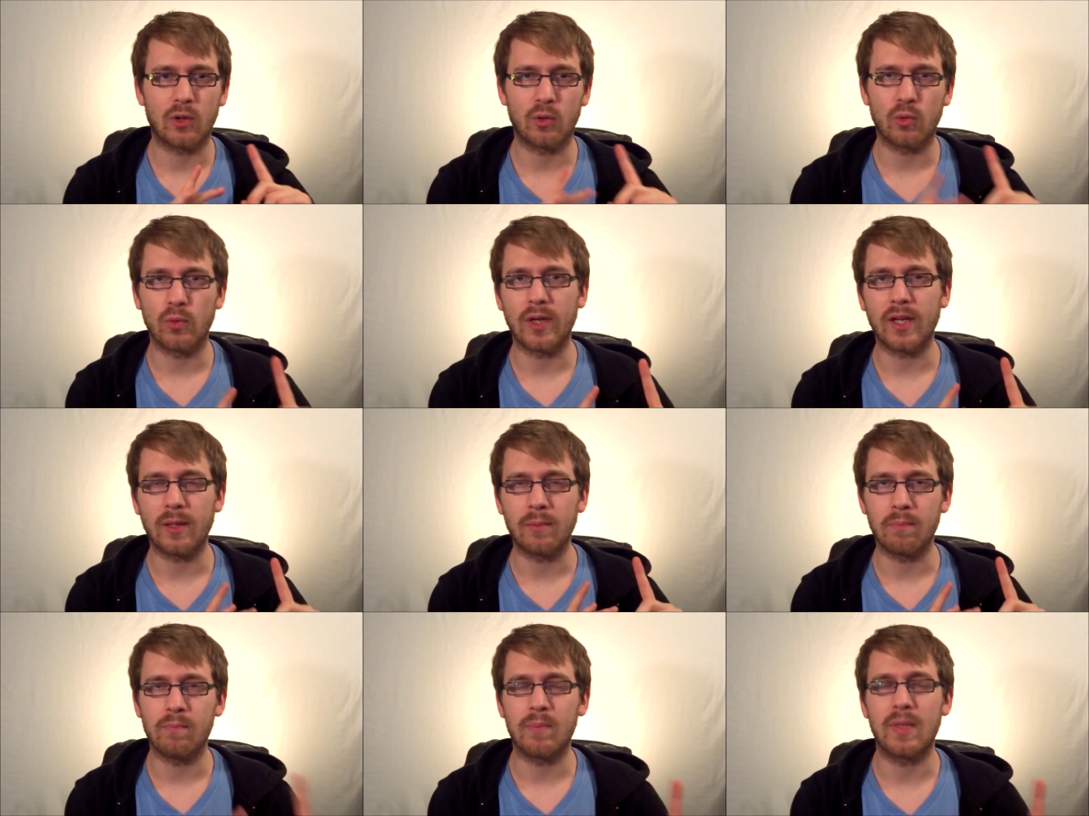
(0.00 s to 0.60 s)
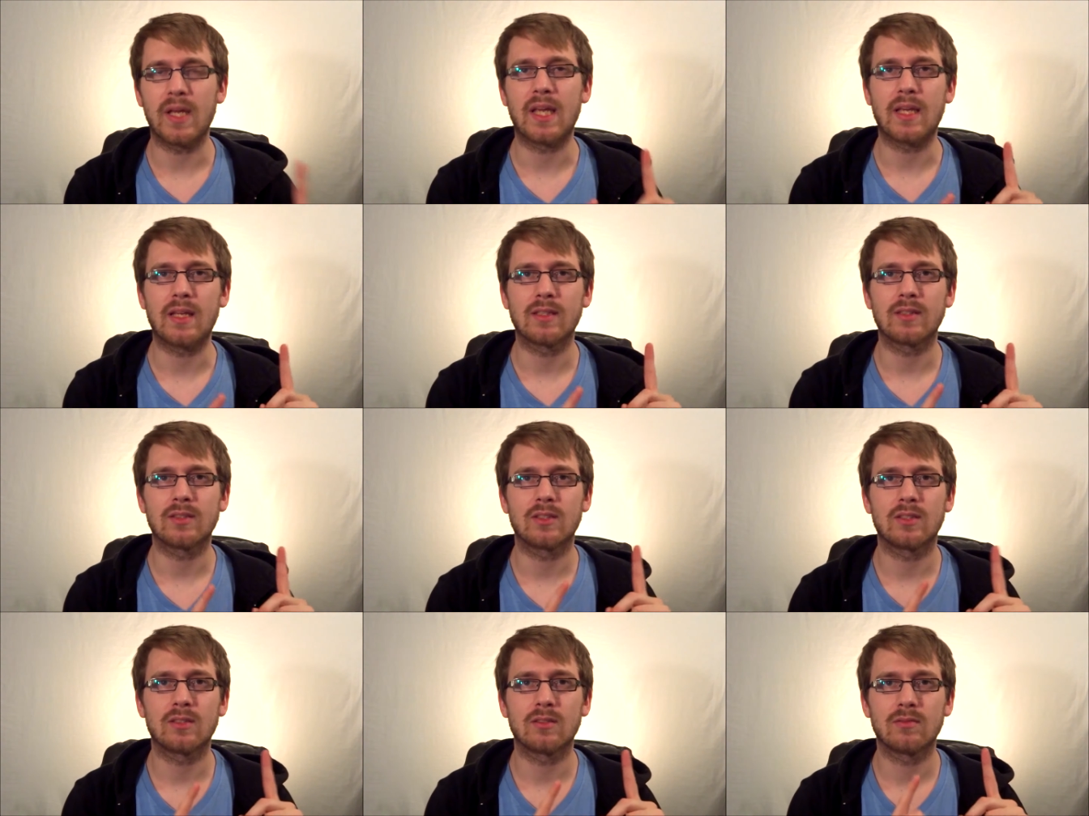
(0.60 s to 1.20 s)
green
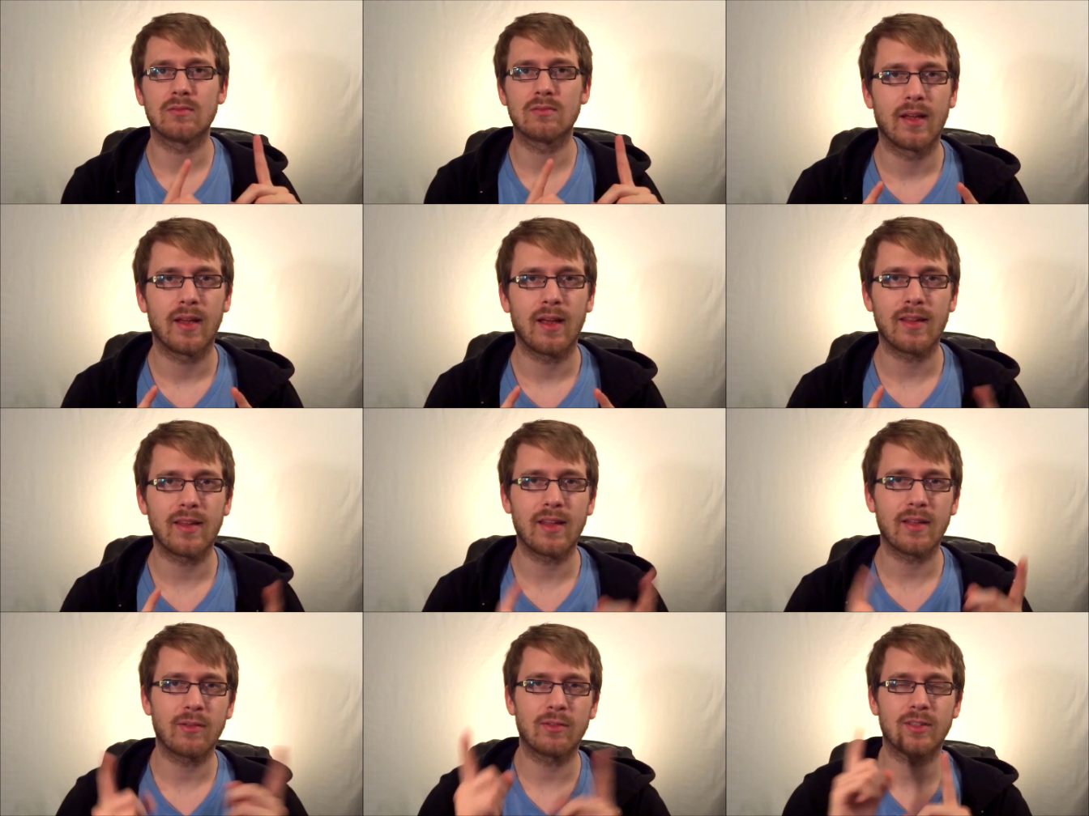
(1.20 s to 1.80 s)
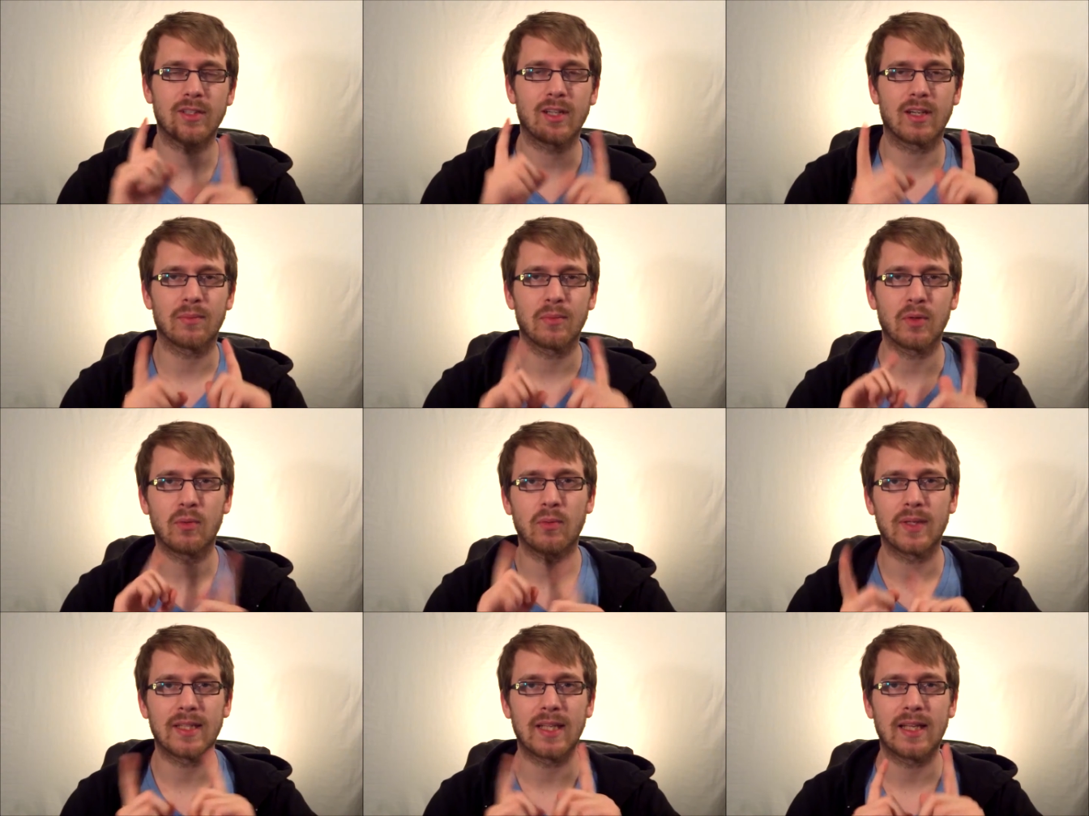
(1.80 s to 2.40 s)
beans. And then we talk
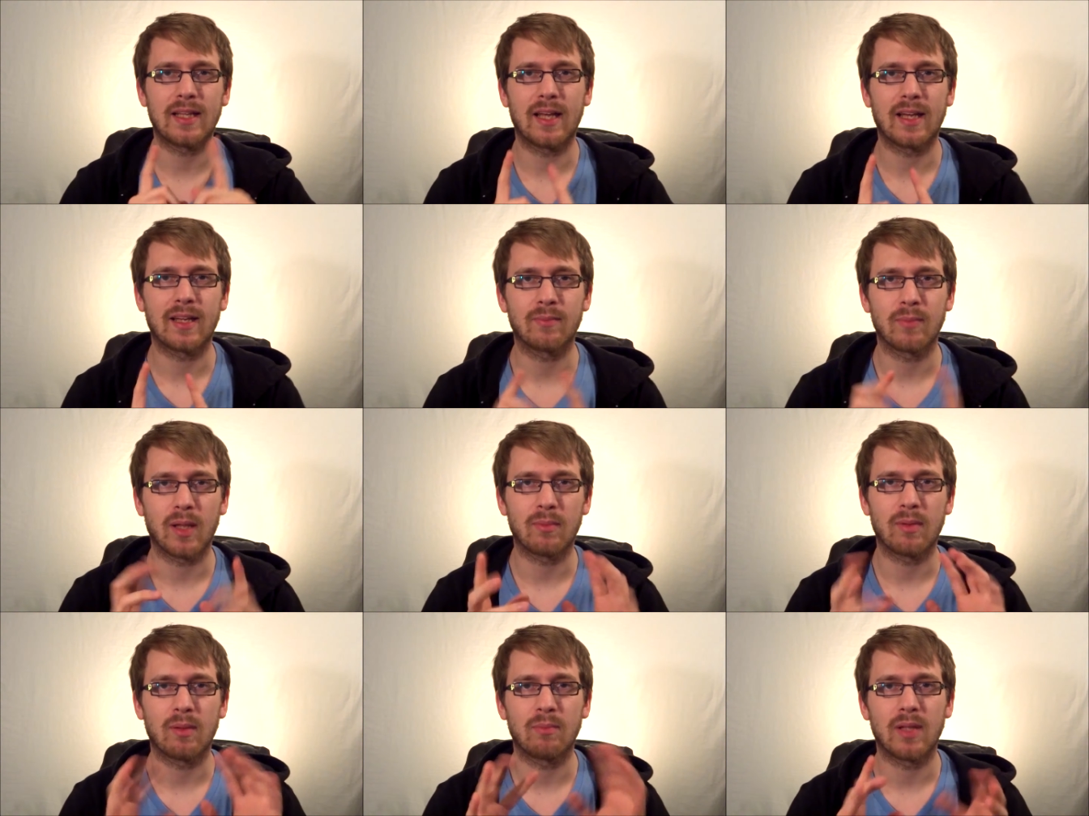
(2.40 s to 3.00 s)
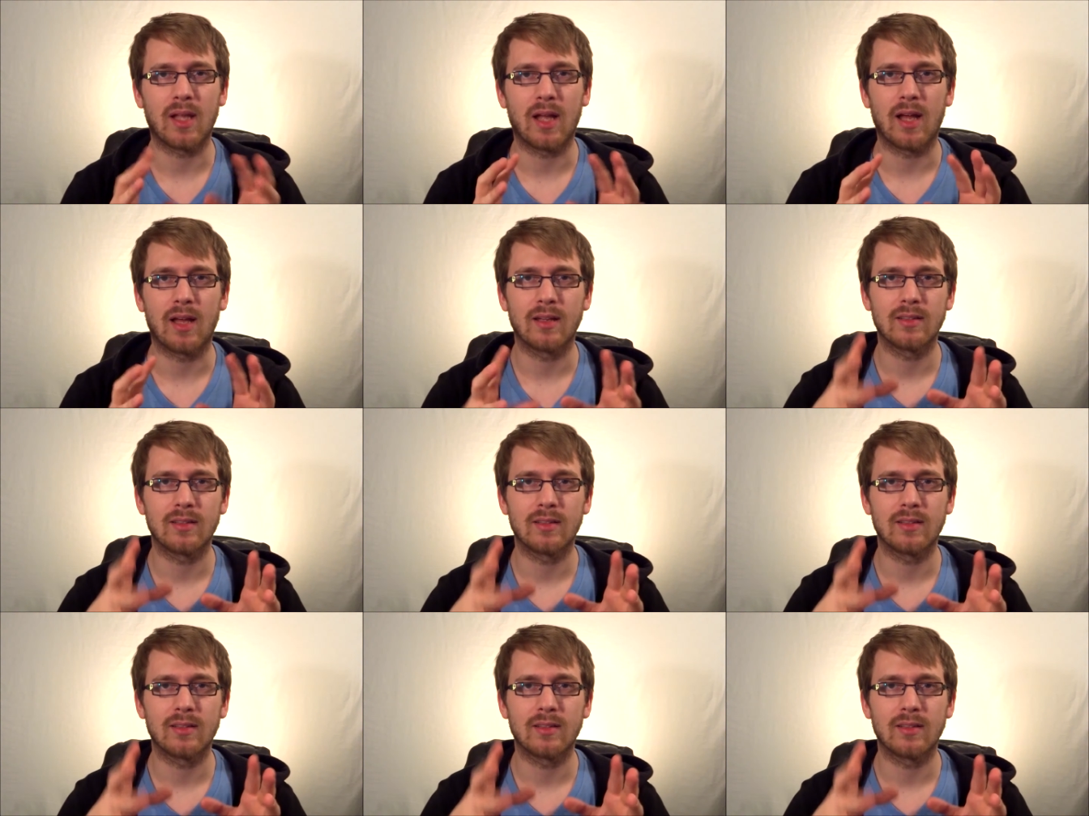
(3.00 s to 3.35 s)
about what they like, blah blah blah.